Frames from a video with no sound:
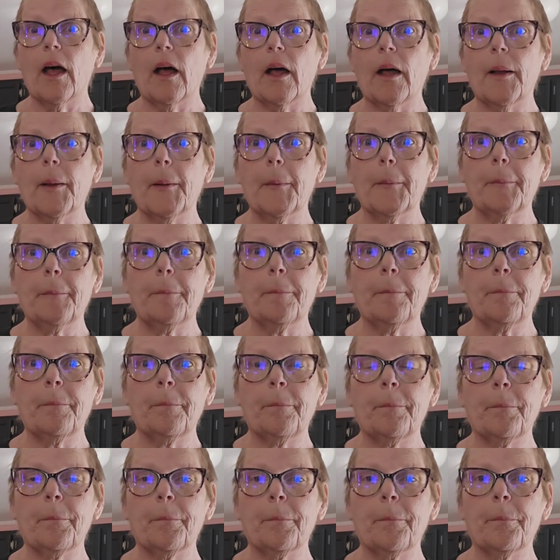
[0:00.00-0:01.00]

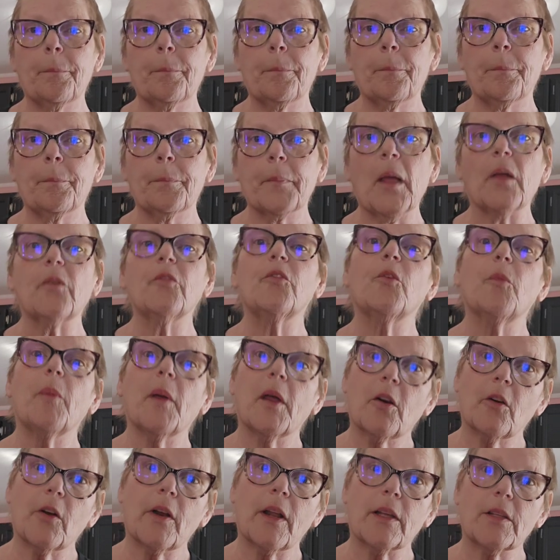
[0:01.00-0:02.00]
I'll do
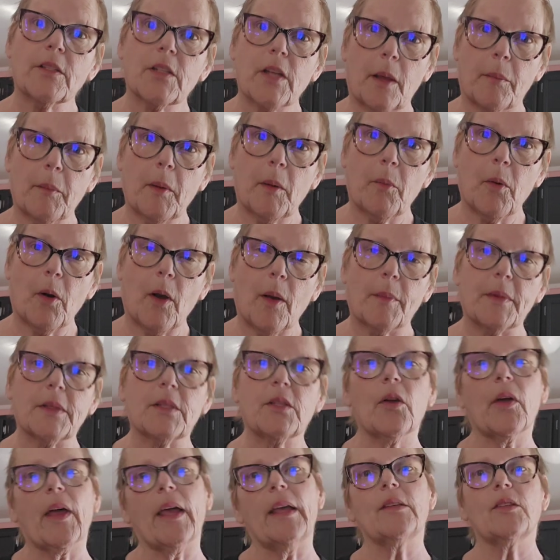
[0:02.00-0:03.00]
better next time, I
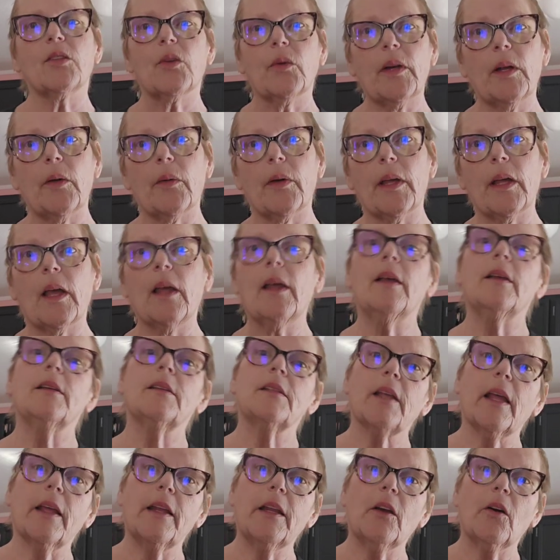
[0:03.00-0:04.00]
promise. Okay. So anyway,
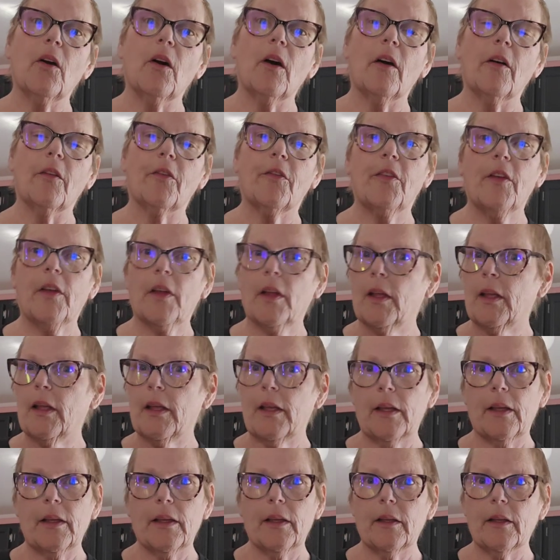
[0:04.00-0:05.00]
signing off,
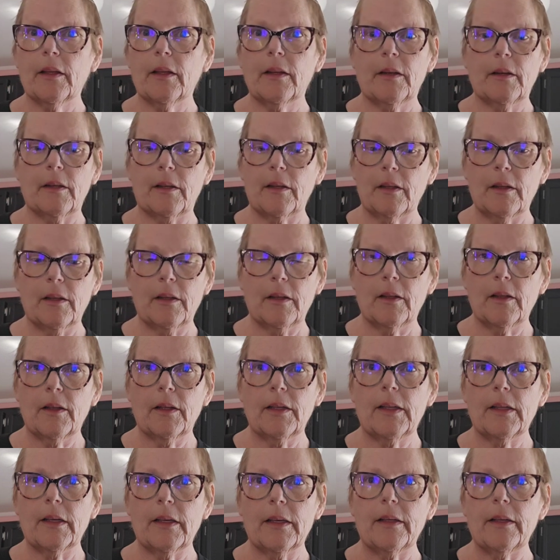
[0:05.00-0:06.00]
and
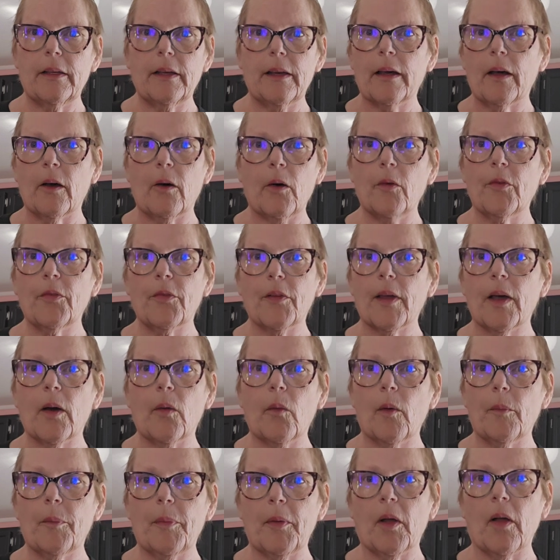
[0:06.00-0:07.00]
yeah, hopefully
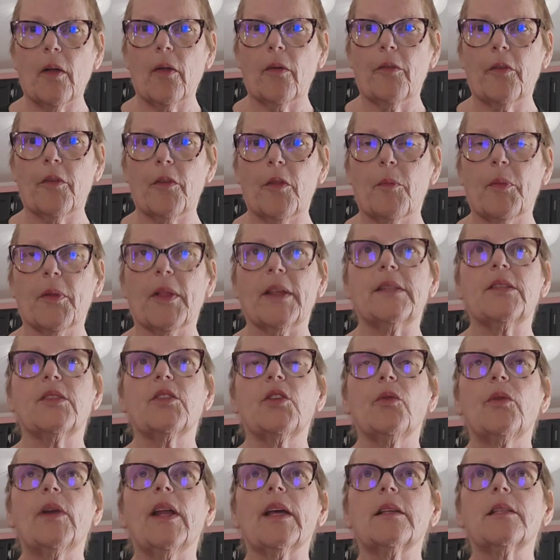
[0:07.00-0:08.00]
I won't be all over the place.
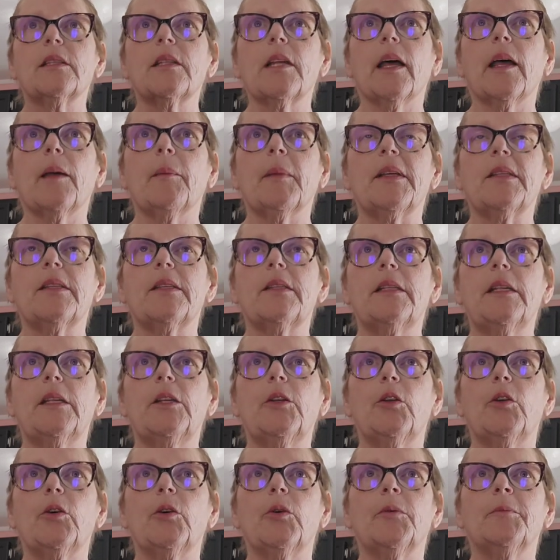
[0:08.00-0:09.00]
So next time I
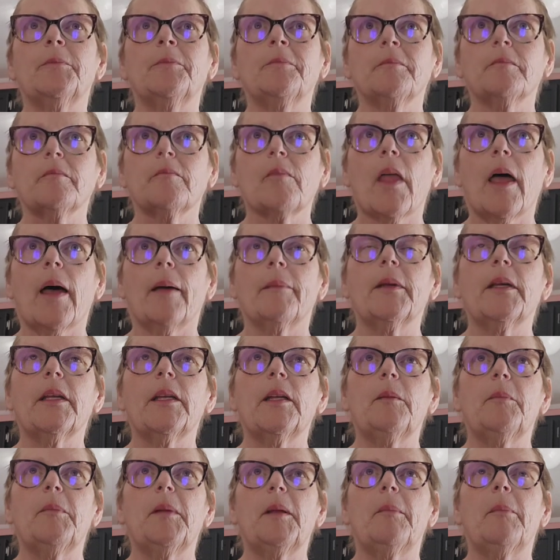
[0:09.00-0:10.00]
see you, I'm
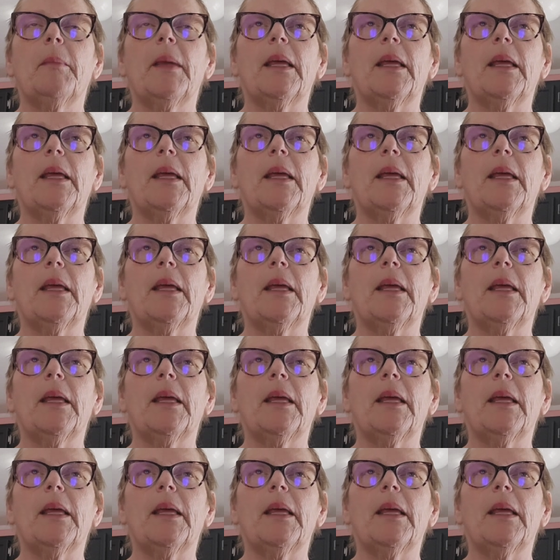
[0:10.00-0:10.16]
going to be